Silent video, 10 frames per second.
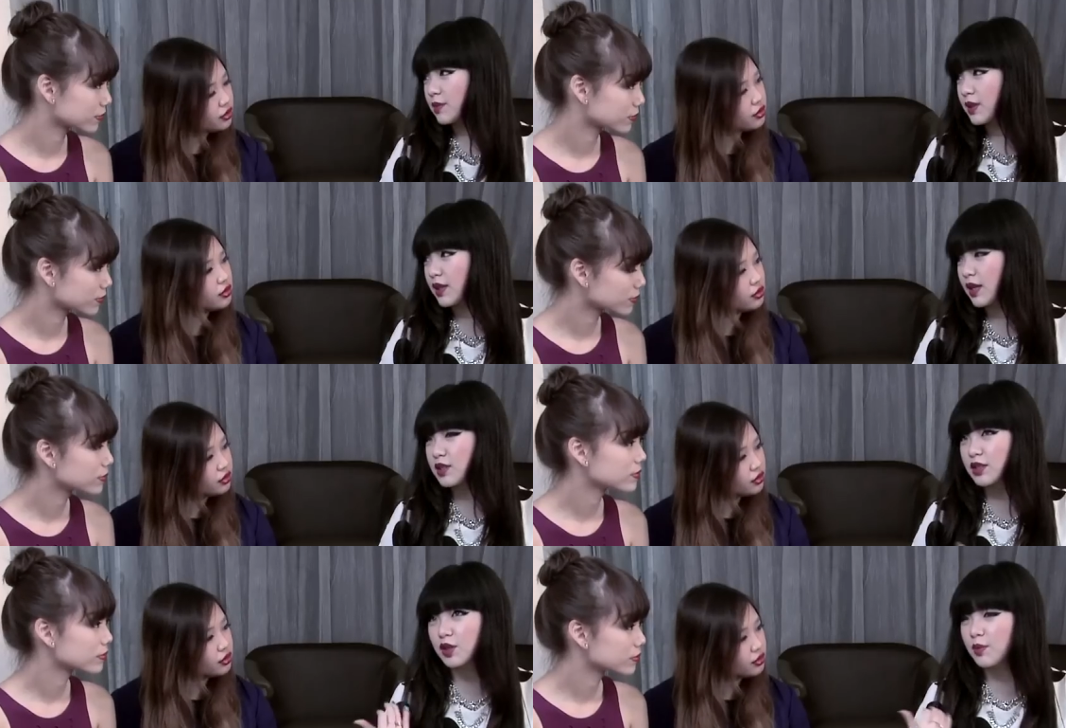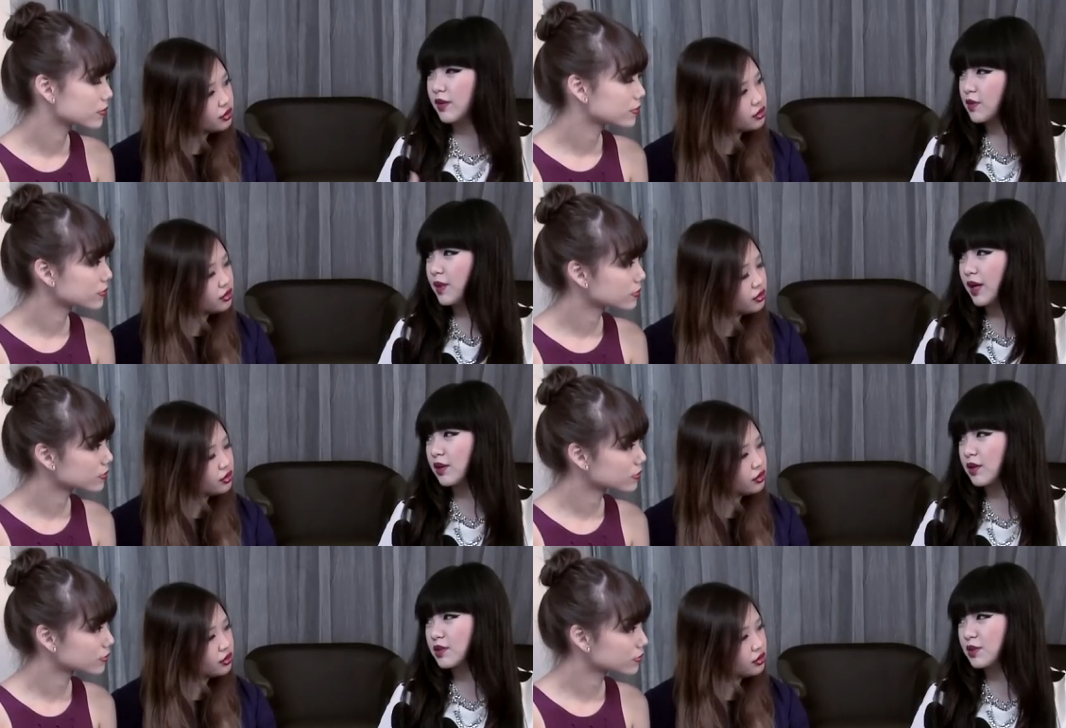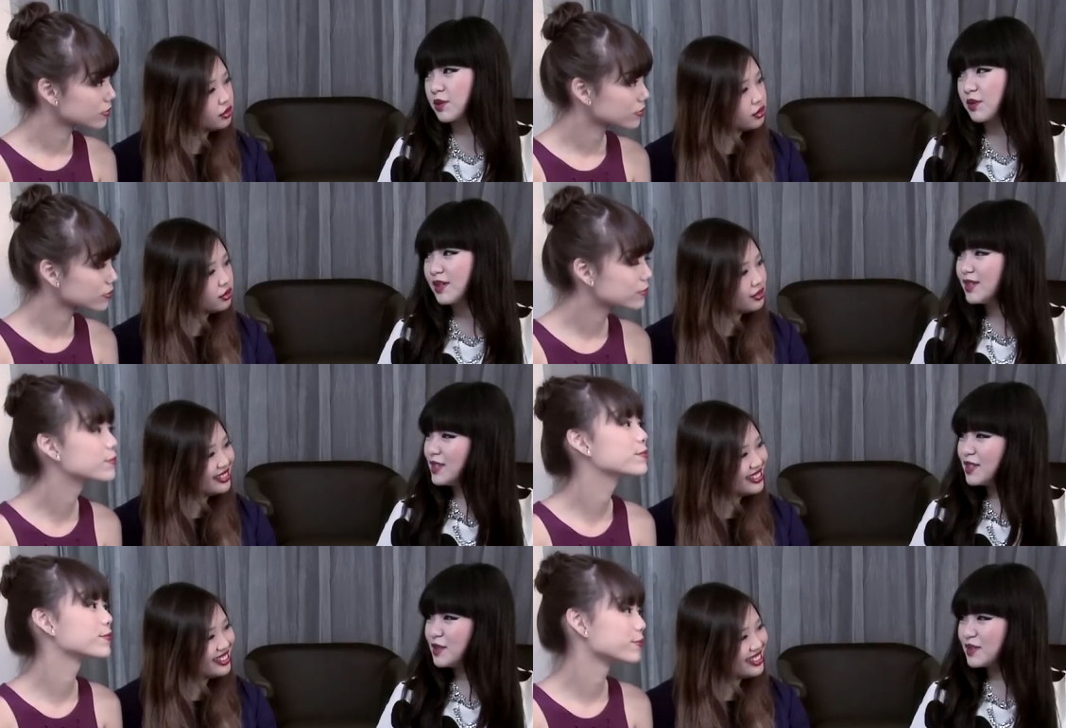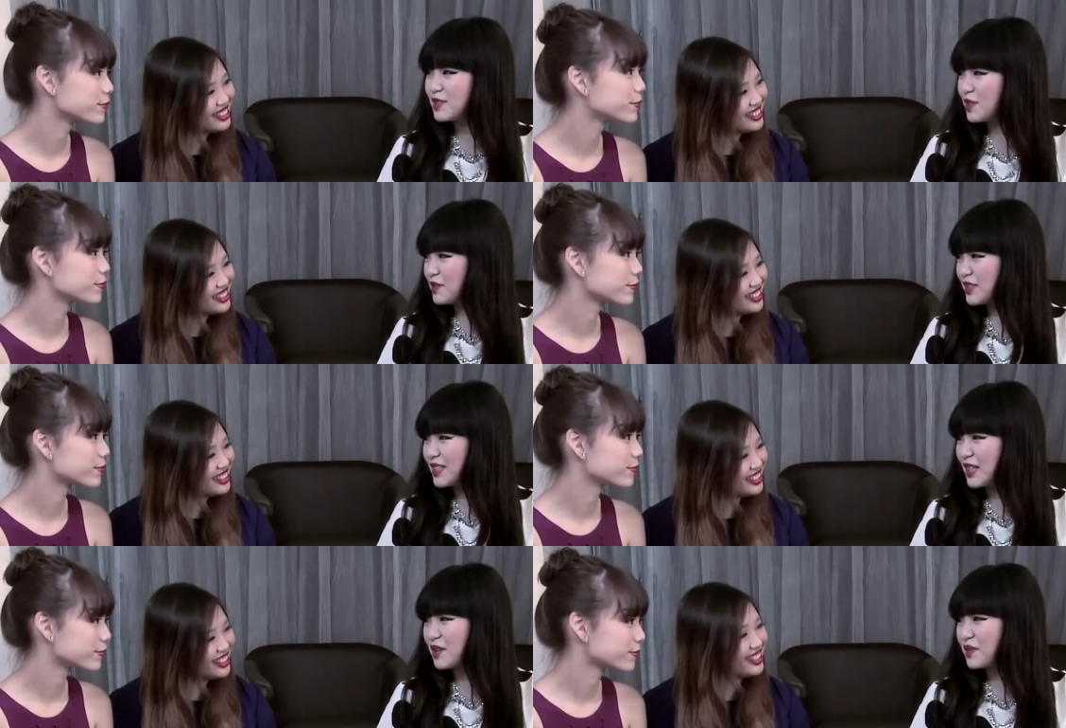Speaker 1: something. And I just got back from Bangkok, so heels is not really like